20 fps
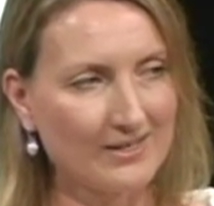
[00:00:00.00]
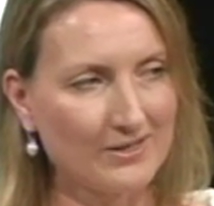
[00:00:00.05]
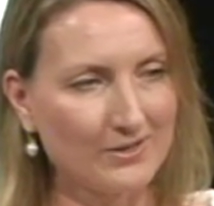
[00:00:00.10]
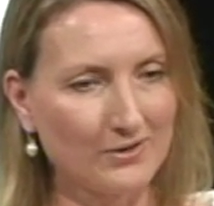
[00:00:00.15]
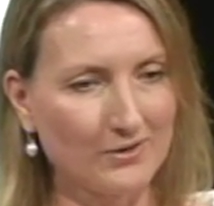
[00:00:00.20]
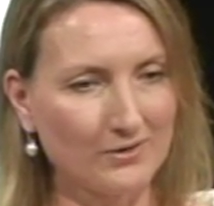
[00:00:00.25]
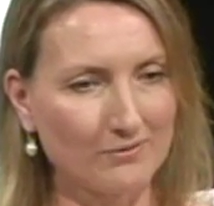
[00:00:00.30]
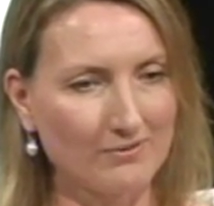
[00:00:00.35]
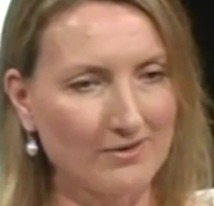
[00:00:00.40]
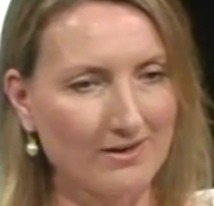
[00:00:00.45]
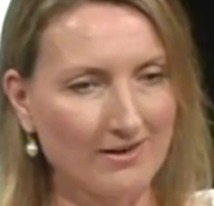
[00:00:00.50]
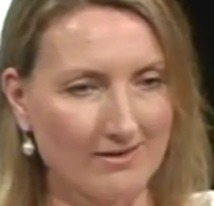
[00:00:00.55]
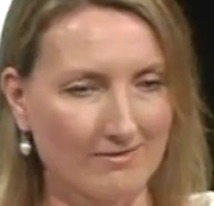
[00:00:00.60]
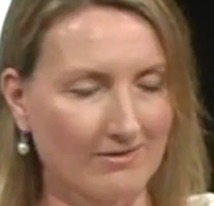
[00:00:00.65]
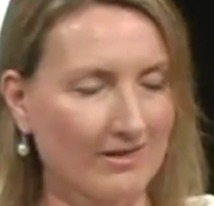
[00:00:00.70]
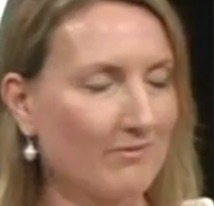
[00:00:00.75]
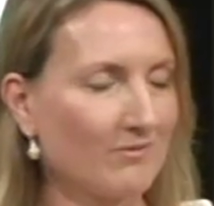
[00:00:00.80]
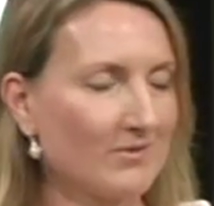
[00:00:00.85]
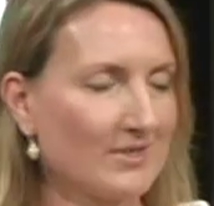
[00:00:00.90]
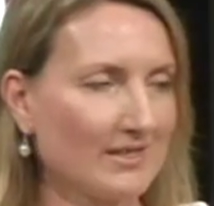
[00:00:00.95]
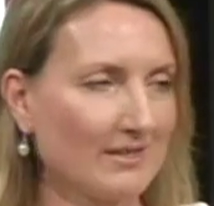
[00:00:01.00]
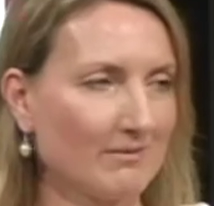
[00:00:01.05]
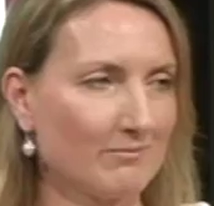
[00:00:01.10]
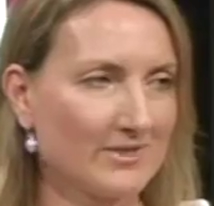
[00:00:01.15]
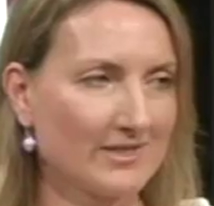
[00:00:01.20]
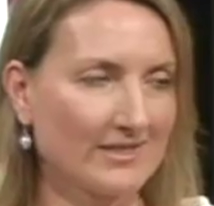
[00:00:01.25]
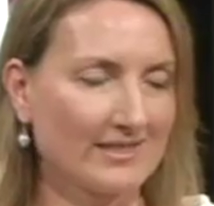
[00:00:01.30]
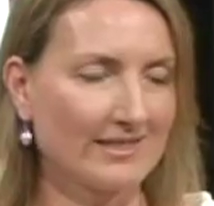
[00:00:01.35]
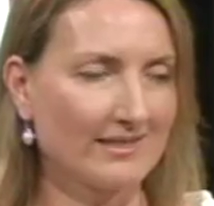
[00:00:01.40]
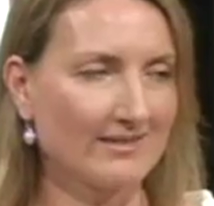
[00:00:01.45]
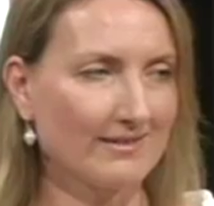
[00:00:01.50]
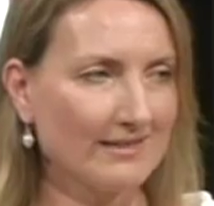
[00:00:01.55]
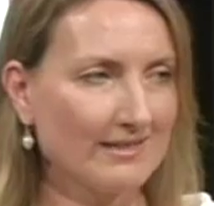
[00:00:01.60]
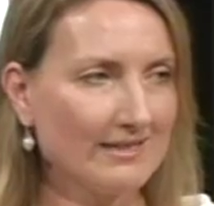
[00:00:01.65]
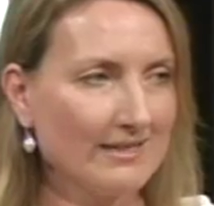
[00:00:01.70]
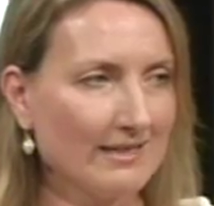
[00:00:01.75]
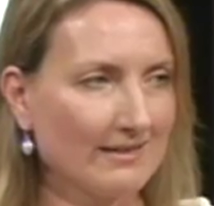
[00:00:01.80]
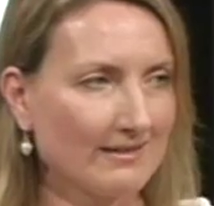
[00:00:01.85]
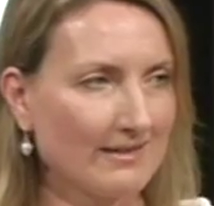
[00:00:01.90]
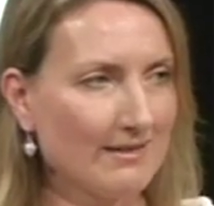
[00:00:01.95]
you know, given to them just to
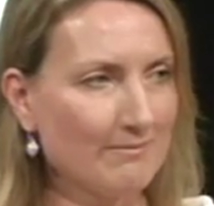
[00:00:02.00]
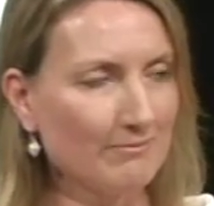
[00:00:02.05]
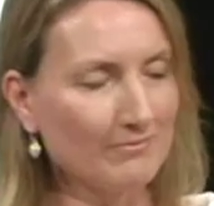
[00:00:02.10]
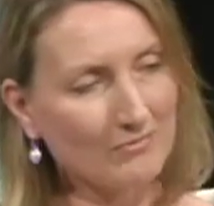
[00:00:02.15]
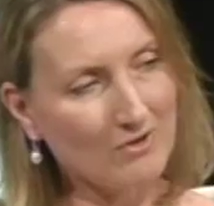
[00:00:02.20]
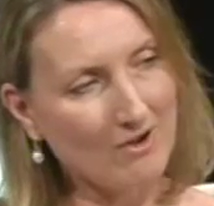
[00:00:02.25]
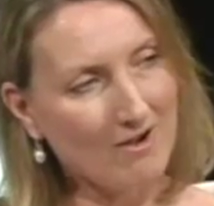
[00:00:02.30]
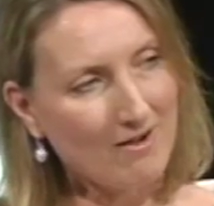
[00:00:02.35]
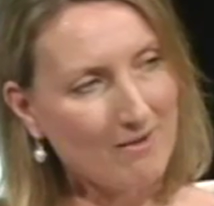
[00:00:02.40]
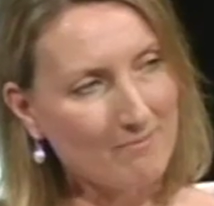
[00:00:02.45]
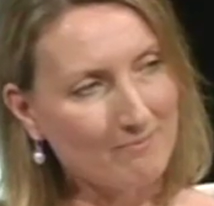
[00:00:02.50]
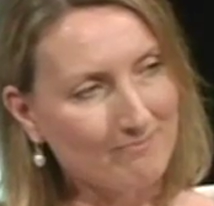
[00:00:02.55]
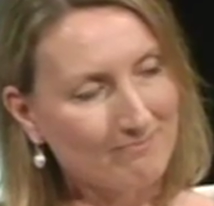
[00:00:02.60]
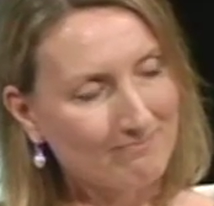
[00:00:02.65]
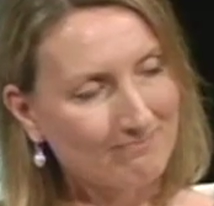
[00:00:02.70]
keep them calm.